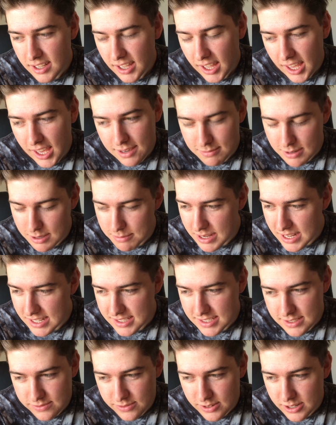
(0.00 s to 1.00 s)
And my
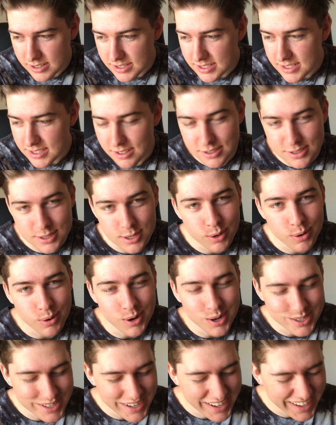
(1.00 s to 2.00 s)
maths is very slow, 2
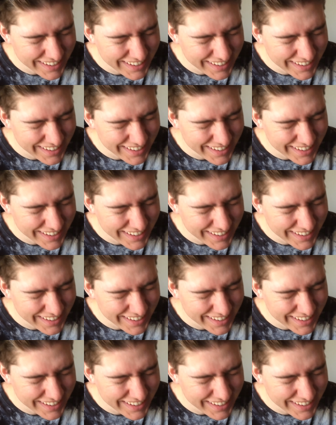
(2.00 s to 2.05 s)
washouts.